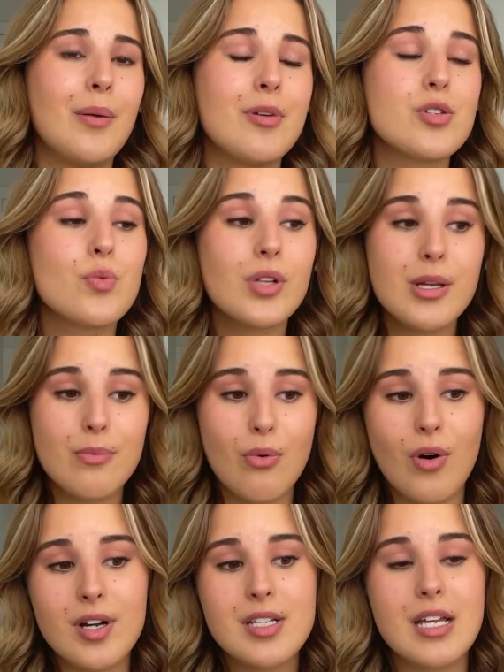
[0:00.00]
is really
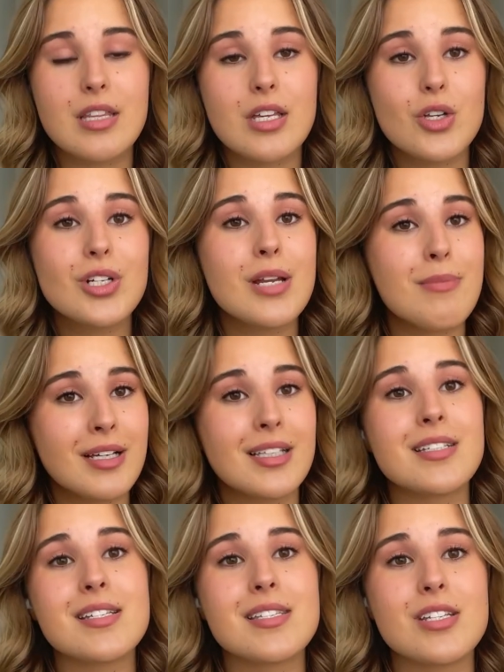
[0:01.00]
important, and then you can make
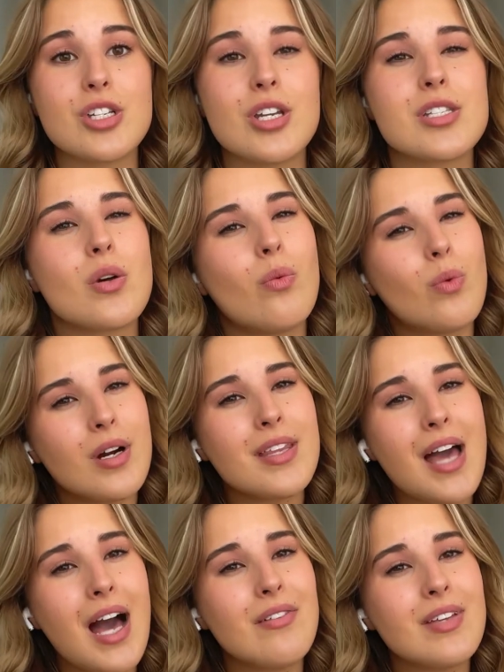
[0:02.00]
that decision. Is it
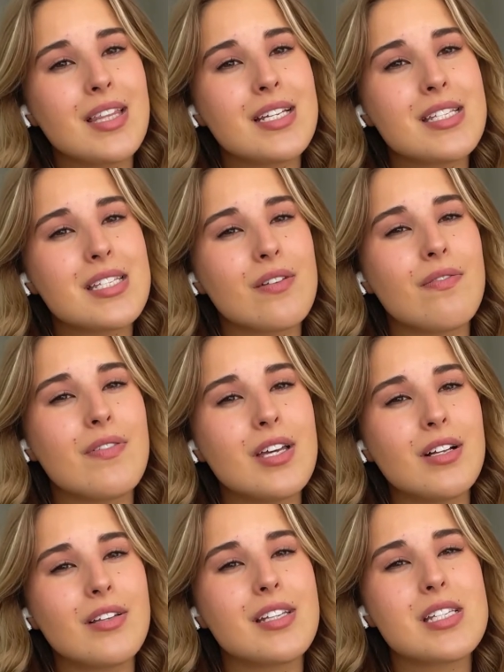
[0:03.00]
worth having this to
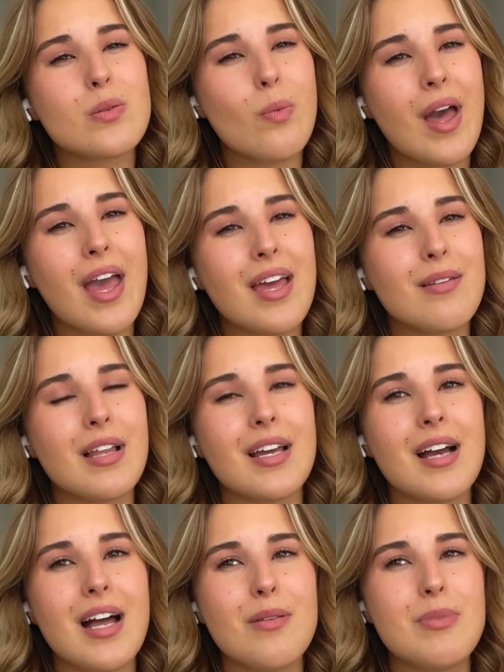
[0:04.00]
feel this way and
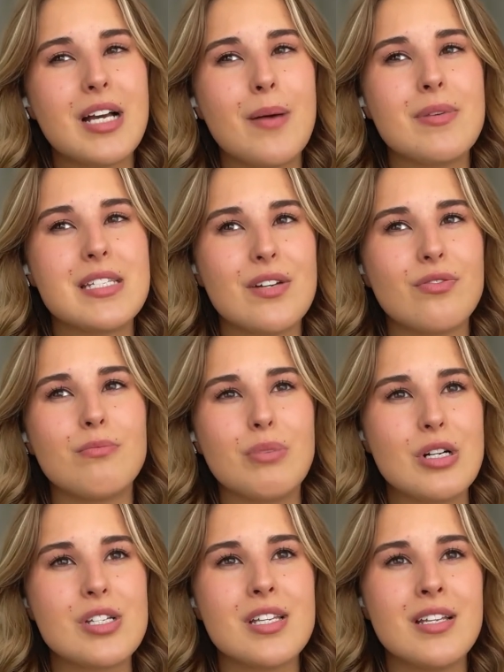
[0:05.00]
like kind of become a different
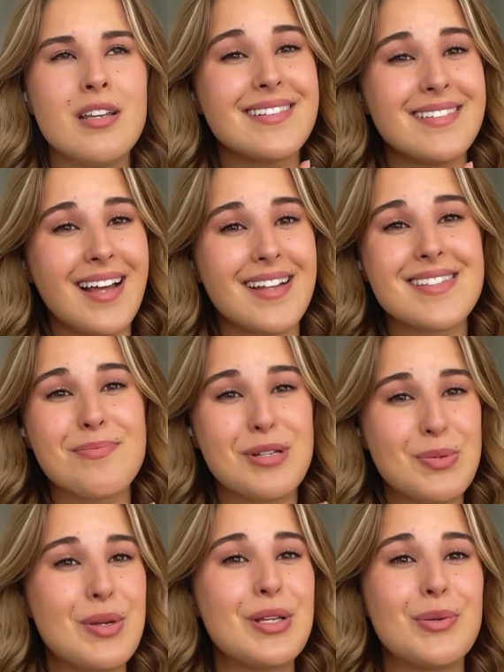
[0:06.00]
person? That's
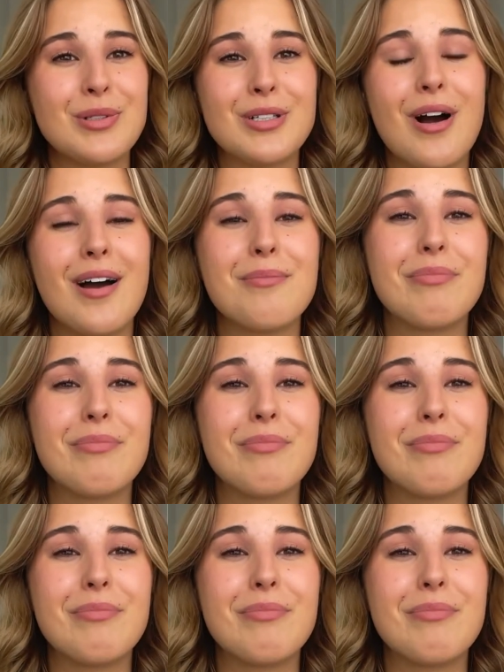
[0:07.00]
between you and God,